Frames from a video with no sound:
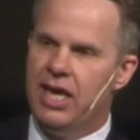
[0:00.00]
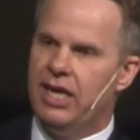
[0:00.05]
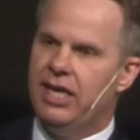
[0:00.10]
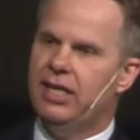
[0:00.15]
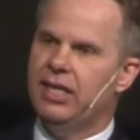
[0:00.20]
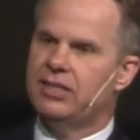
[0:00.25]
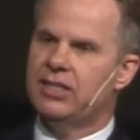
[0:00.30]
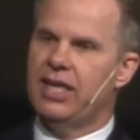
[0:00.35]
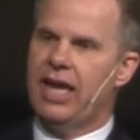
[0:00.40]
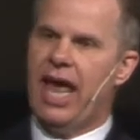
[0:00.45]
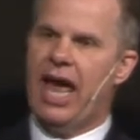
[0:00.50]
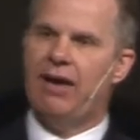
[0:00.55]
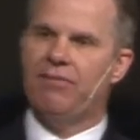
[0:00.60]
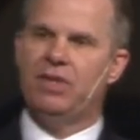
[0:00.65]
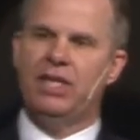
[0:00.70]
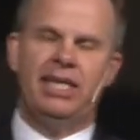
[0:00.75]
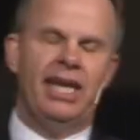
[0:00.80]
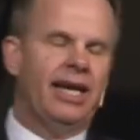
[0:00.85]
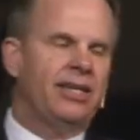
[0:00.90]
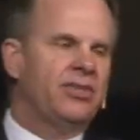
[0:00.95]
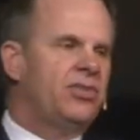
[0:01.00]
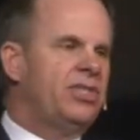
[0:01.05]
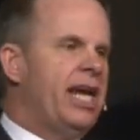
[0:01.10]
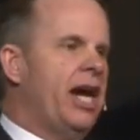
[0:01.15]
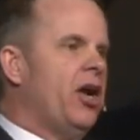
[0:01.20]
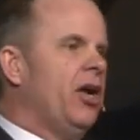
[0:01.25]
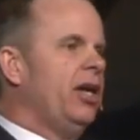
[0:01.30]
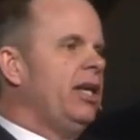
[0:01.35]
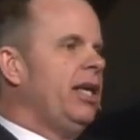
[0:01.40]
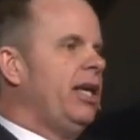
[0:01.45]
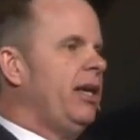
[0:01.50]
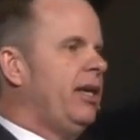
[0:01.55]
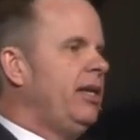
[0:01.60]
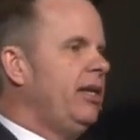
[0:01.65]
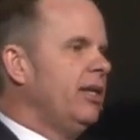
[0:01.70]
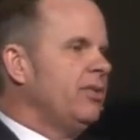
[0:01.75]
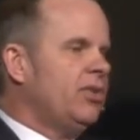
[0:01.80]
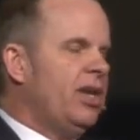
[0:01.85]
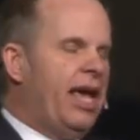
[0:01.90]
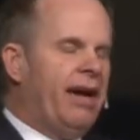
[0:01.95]
He doesn't have the dexterity. He
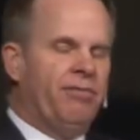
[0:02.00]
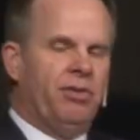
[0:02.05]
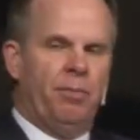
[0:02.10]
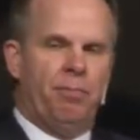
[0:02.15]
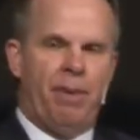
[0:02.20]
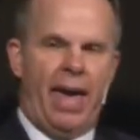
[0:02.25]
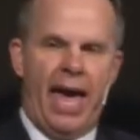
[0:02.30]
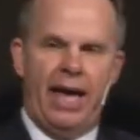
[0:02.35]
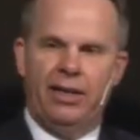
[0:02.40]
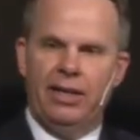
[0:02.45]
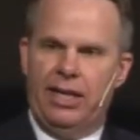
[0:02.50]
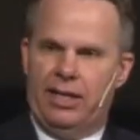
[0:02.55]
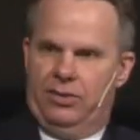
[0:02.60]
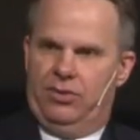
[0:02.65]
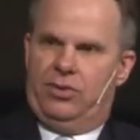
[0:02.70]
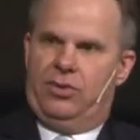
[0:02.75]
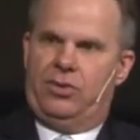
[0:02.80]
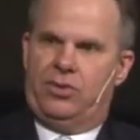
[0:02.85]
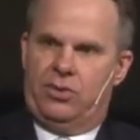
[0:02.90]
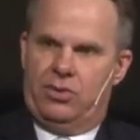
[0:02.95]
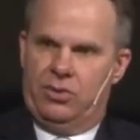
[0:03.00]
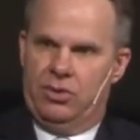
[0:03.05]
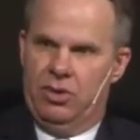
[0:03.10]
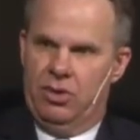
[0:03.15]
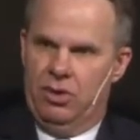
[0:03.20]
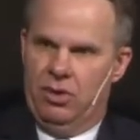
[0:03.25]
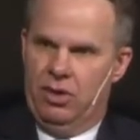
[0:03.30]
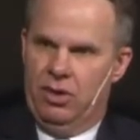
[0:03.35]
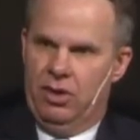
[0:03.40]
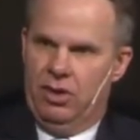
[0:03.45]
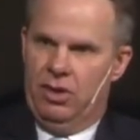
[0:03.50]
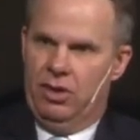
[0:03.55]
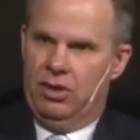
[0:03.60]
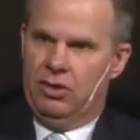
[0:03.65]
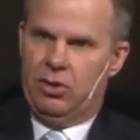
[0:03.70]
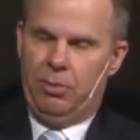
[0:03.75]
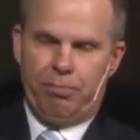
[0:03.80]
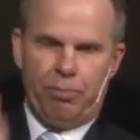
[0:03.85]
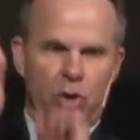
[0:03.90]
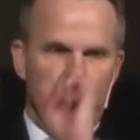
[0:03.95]
doesn't have the balance.
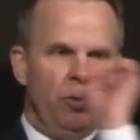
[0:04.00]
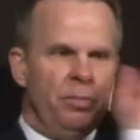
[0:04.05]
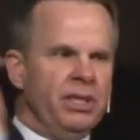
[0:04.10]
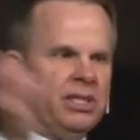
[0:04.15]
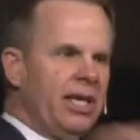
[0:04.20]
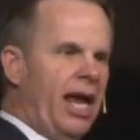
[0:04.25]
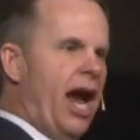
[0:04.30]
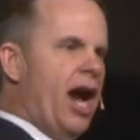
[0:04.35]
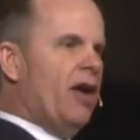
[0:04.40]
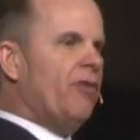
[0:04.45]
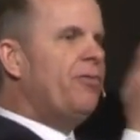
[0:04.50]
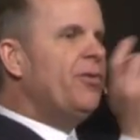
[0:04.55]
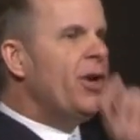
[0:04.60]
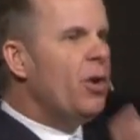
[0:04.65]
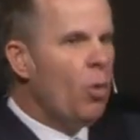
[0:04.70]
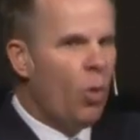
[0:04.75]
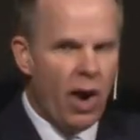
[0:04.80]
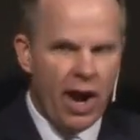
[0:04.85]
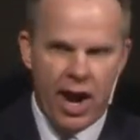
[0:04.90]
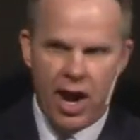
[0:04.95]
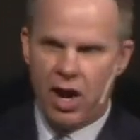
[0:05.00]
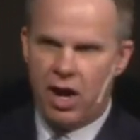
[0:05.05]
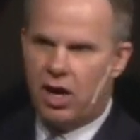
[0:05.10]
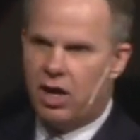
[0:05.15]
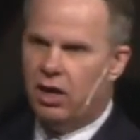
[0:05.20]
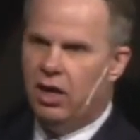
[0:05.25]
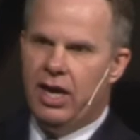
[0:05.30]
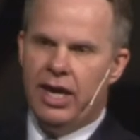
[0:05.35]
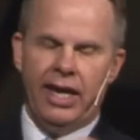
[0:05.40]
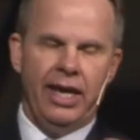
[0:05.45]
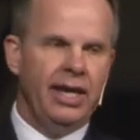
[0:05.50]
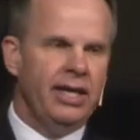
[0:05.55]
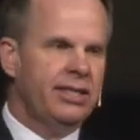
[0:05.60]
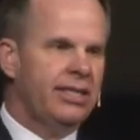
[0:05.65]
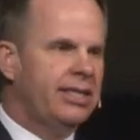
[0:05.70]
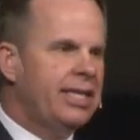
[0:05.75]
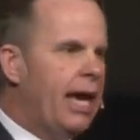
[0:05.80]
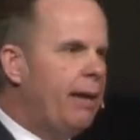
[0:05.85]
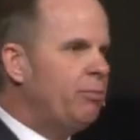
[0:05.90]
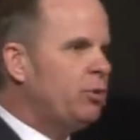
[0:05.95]
The broom is everywhere
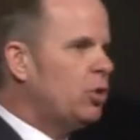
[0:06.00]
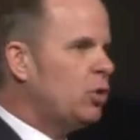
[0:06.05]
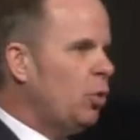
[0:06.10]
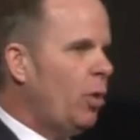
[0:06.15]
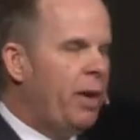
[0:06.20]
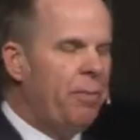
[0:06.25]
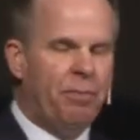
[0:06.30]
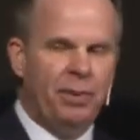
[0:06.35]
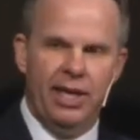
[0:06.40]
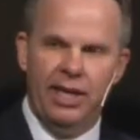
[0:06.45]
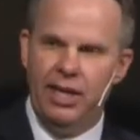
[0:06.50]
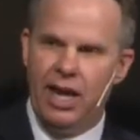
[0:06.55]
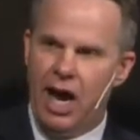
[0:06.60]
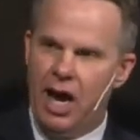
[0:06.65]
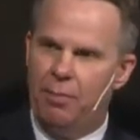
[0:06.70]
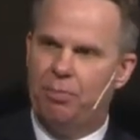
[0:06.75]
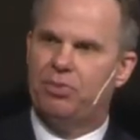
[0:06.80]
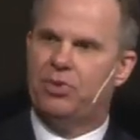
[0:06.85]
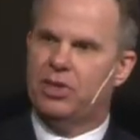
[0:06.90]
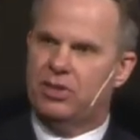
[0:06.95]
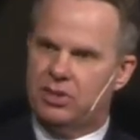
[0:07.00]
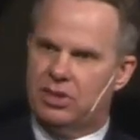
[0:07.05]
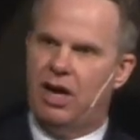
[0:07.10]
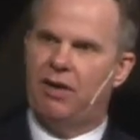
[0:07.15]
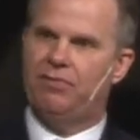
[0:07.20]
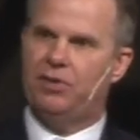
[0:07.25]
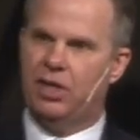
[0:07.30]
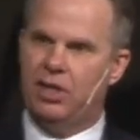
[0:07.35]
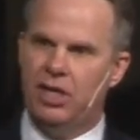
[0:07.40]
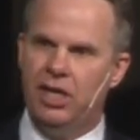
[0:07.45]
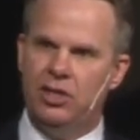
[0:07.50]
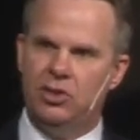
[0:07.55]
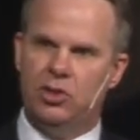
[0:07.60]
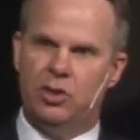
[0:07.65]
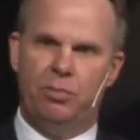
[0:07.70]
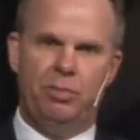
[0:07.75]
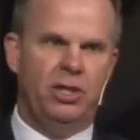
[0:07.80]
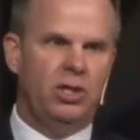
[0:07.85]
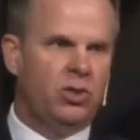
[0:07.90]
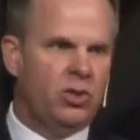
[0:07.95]
except sweeping up the stuff that needs
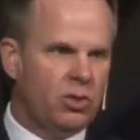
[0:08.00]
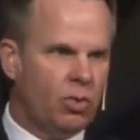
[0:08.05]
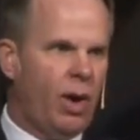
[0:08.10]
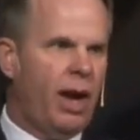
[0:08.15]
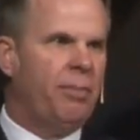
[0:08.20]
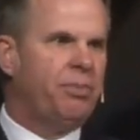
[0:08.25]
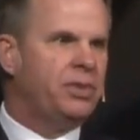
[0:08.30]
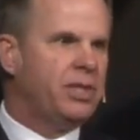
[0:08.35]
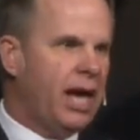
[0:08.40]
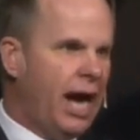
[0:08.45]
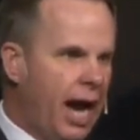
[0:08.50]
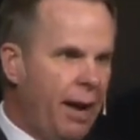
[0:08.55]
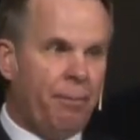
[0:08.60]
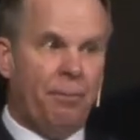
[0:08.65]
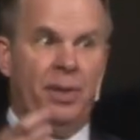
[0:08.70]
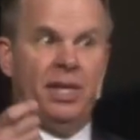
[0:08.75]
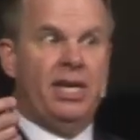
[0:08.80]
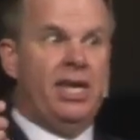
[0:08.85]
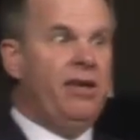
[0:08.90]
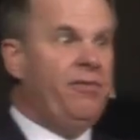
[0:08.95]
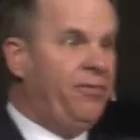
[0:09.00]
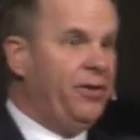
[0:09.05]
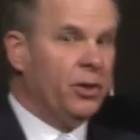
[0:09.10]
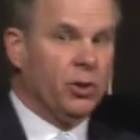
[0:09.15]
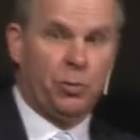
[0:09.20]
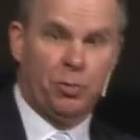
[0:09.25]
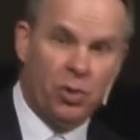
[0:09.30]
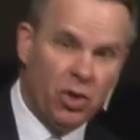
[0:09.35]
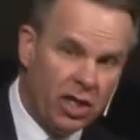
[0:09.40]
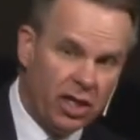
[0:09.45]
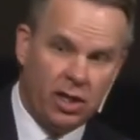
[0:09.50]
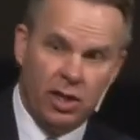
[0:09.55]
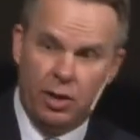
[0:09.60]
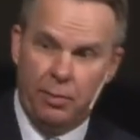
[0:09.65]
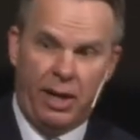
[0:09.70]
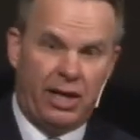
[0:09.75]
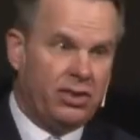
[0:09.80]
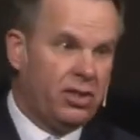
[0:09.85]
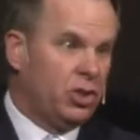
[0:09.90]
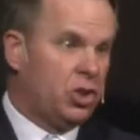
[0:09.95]
to be swept up, and he feels pretty good
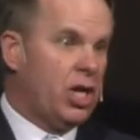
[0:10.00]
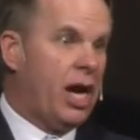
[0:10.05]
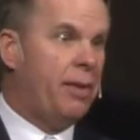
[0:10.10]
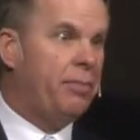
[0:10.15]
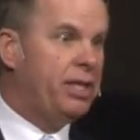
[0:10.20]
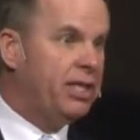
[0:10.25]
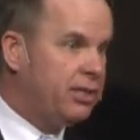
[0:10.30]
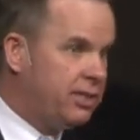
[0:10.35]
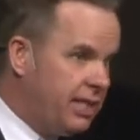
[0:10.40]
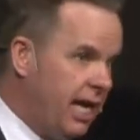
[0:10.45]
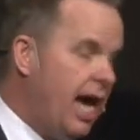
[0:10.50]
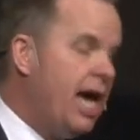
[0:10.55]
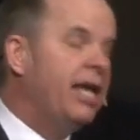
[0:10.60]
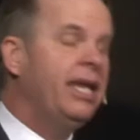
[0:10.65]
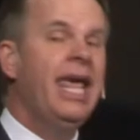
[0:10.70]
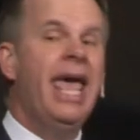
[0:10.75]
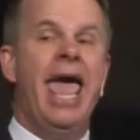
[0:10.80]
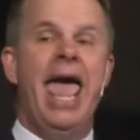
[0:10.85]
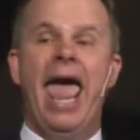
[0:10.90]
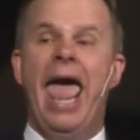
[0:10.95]
about the job he's done.